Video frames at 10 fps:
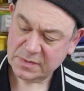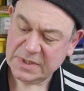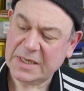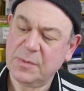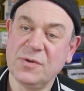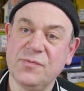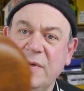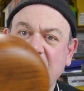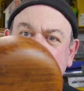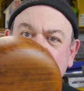That one's
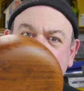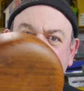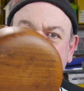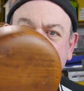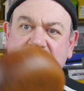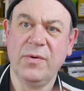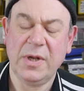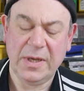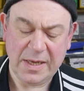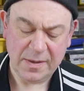really not very
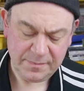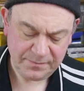clear,